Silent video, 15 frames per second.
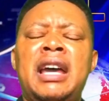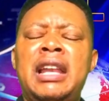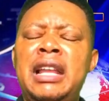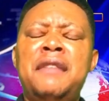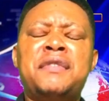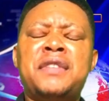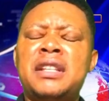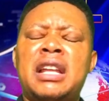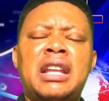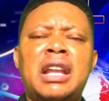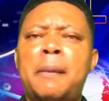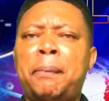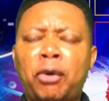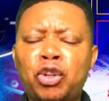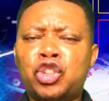lives in an
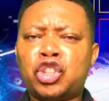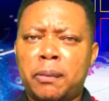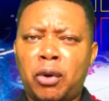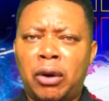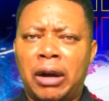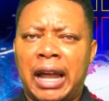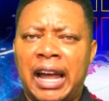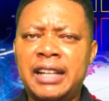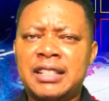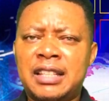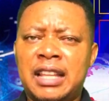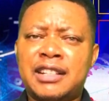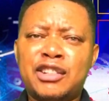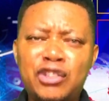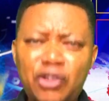approachable light
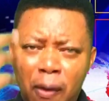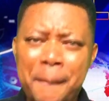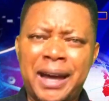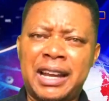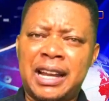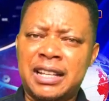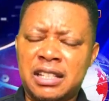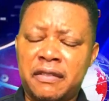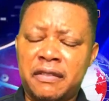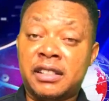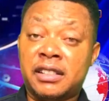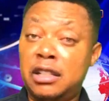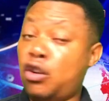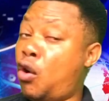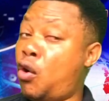that no man has ever
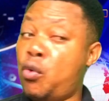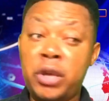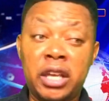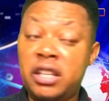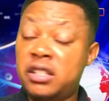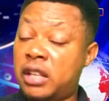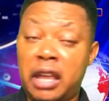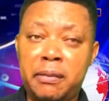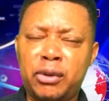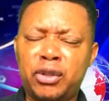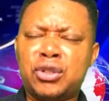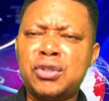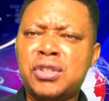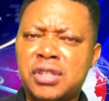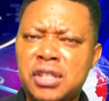seen or is
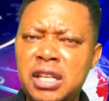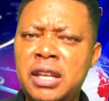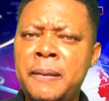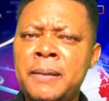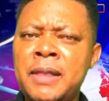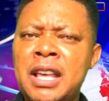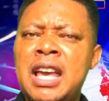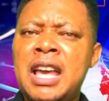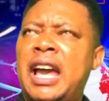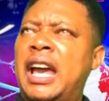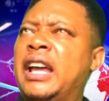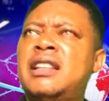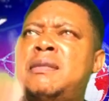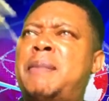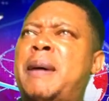able to see.
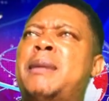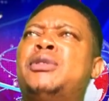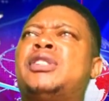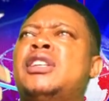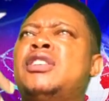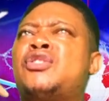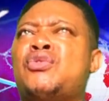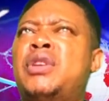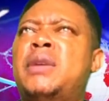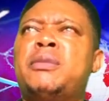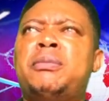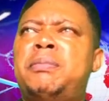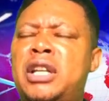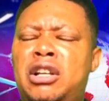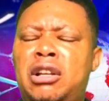And Bible says, to
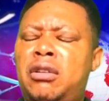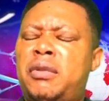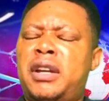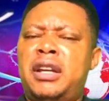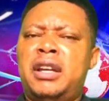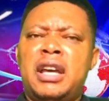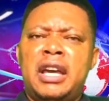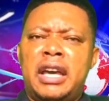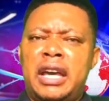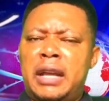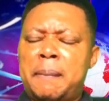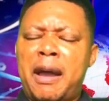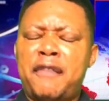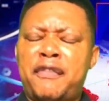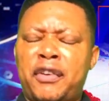him be glory
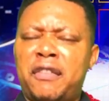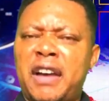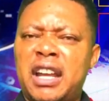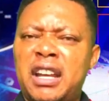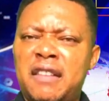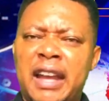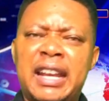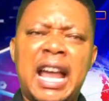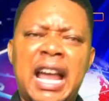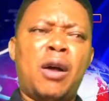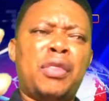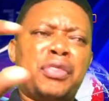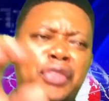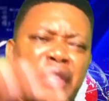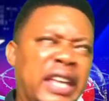and power forever and ever.
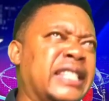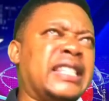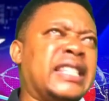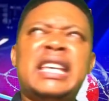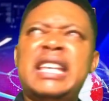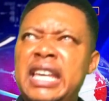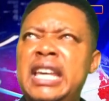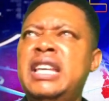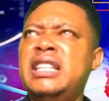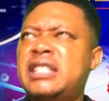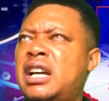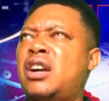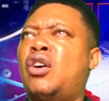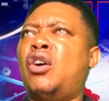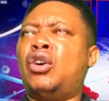Now, this is
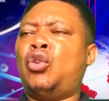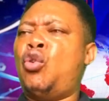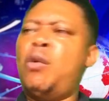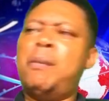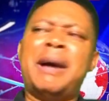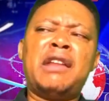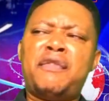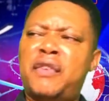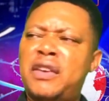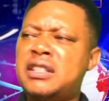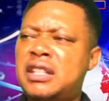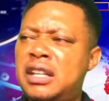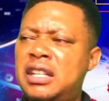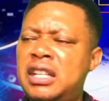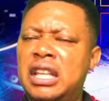the God who
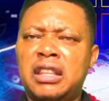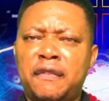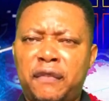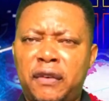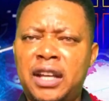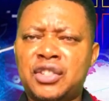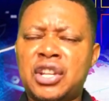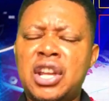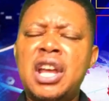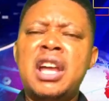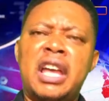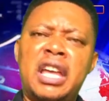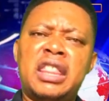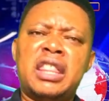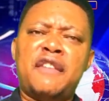manifested in the flesh
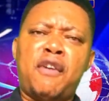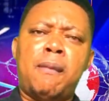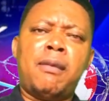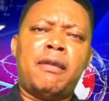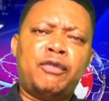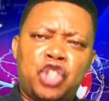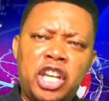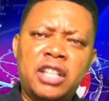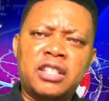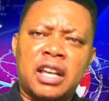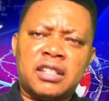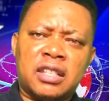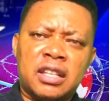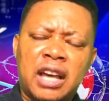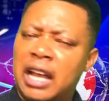in the form of
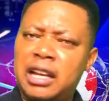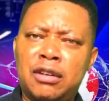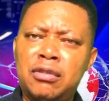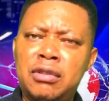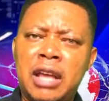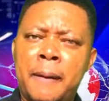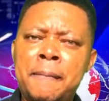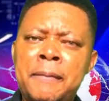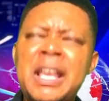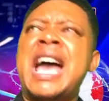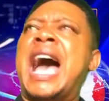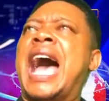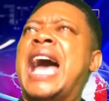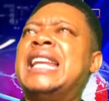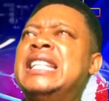Jesus. Hallelujah.
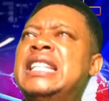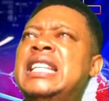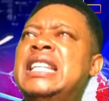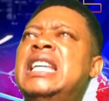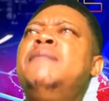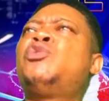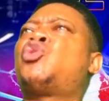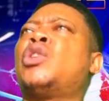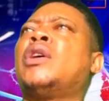And in him